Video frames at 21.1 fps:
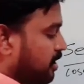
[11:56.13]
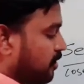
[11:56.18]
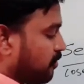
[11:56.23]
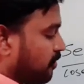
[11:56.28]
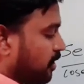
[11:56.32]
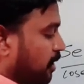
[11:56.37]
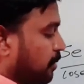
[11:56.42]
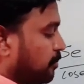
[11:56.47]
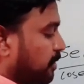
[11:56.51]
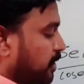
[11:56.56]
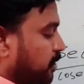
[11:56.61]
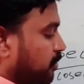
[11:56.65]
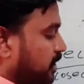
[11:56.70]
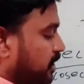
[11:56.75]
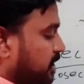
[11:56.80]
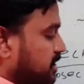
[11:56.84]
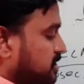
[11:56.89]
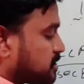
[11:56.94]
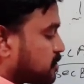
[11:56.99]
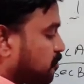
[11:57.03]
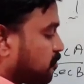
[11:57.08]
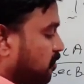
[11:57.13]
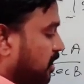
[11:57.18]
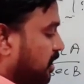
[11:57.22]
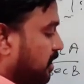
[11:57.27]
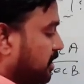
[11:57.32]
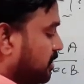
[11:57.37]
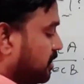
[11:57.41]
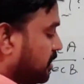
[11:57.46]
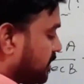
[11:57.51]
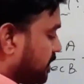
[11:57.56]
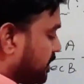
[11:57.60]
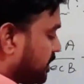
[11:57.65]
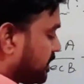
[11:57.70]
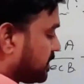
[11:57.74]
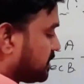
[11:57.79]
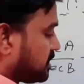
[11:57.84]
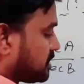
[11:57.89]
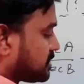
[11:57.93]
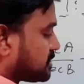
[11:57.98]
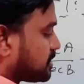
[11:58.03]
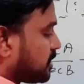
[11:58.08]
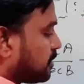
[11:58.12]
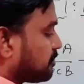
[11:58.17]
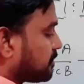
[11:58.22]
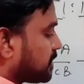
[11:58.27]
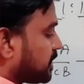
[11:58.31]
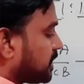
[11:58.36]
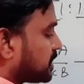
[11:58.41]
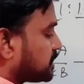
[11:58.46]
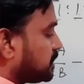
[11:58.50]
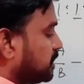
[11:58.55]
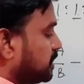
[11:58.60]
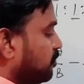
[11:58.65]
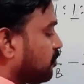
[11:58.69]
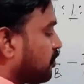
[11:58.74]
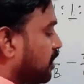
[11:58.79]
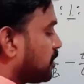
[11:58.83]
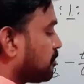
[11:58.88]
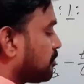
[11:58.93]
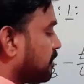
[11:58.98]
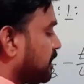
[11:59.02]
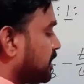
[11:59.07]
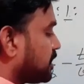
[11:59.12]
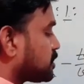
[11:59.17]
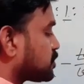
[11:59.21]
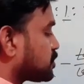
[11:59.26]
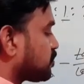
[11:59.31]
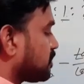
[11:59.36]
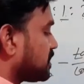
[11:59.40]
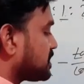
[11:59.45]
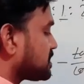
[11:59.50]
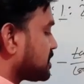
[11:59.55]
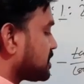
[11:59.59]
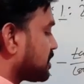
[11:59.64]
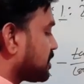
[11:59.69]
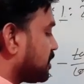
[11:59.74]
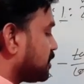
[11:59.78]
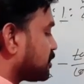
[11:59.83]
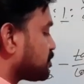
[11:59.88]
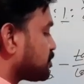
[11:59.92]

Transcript: 1 by 1 is 1. Here it is subtraction, 1 minus 1 is equal to